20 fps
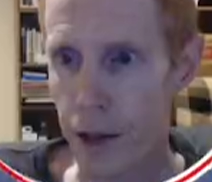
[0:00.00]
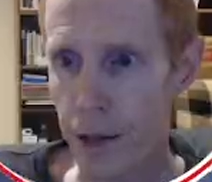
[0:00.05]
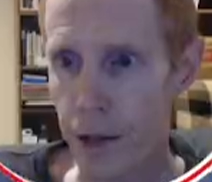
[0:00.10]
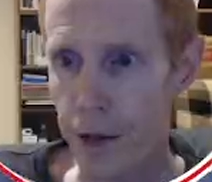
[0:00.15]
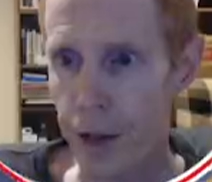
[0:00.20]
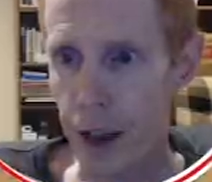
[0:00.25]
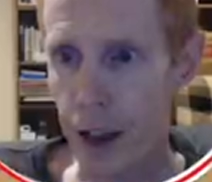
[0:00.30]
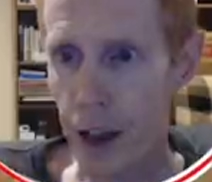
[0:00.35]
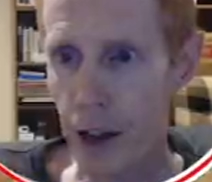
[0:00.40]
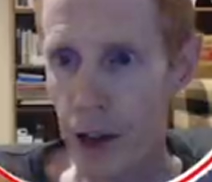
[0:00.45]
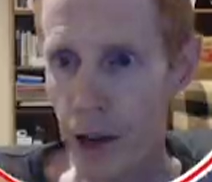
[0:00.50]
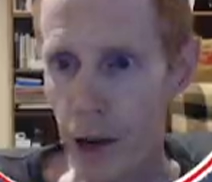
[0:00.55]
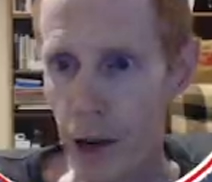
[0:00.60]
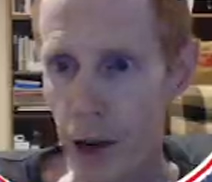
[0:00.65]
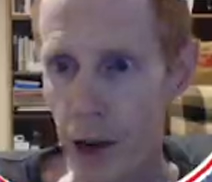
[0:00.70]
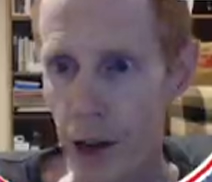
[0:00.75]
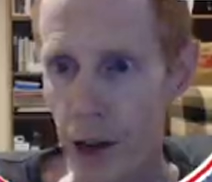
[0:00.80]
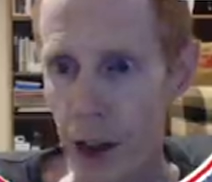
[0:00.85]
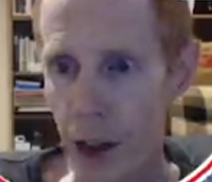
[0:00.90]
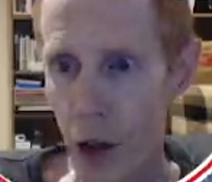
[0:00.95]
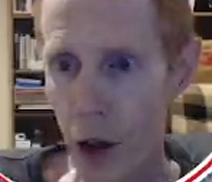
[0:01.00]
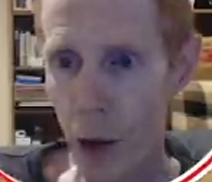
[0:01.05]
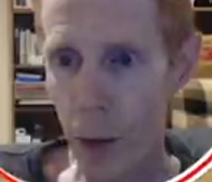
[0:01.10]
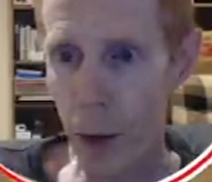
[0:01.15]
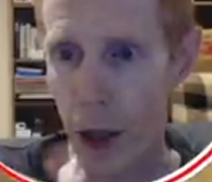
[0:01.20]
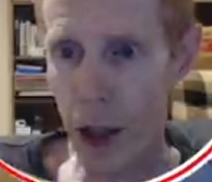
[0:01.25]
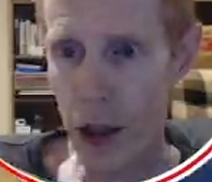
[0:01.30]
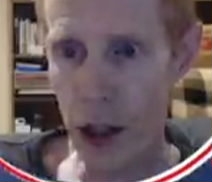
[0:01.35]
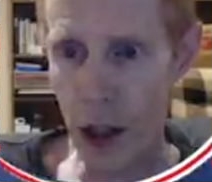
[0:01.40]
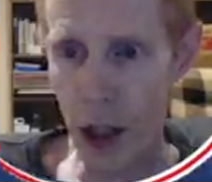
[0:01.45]
Figures we'd see a whole
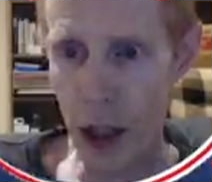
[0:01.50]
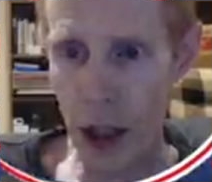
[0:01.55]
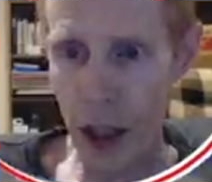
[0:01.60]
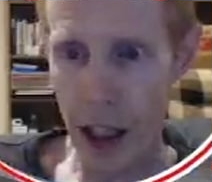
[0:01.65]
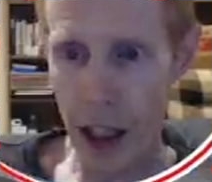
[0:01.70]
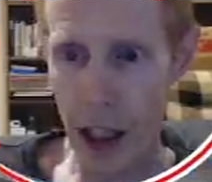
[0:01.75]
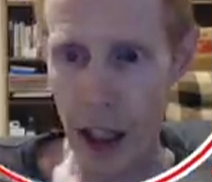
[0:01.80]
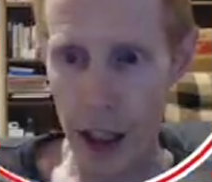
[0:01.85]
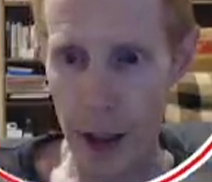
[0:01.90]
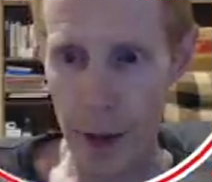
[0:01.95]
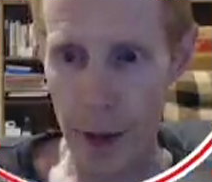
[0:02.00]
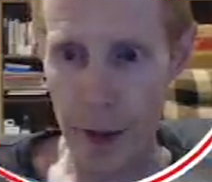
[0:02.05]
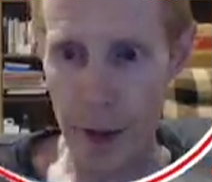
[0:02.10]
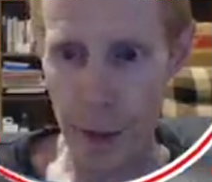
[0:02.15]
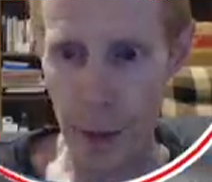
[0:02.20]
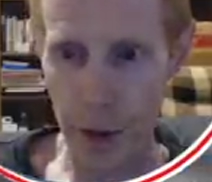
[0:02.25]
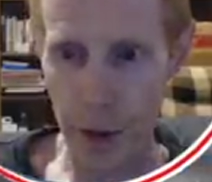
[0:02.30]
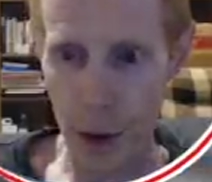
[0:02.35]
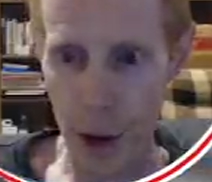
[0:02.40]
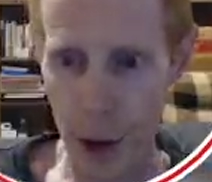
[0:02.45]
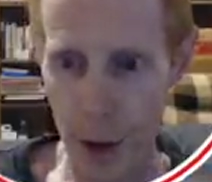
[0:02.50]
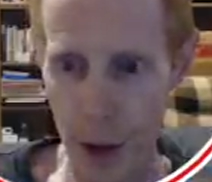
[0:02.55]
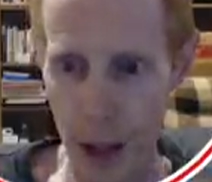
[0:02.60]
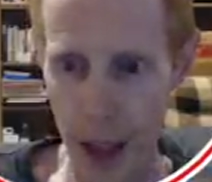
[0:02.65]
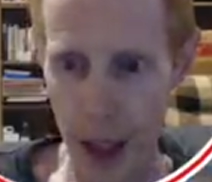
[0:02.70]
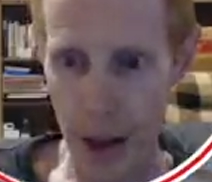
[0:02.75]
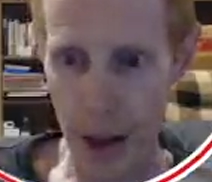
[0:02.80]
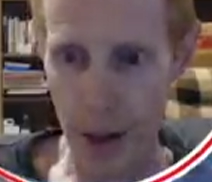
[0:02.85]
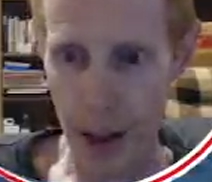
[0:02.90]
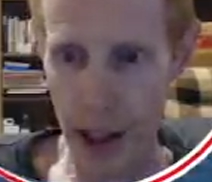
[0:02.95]
bunch of clay even before we
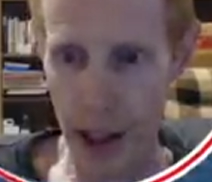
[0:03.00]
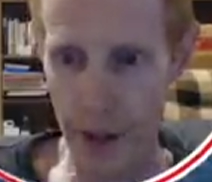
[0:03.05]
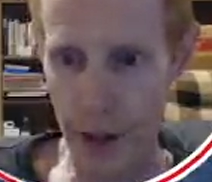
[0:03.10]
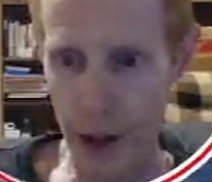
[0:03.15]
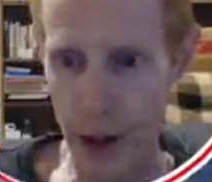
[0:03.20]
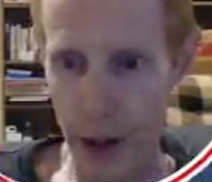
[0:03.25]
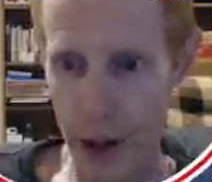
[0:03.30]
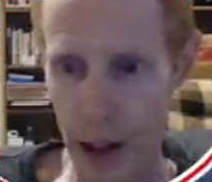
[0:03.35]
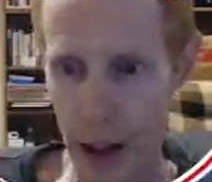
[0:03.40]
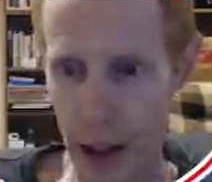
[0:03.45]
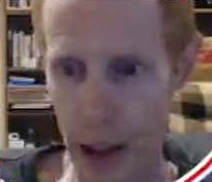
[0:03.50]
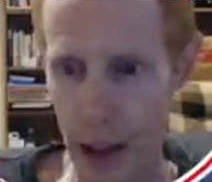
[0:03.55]
got gravel.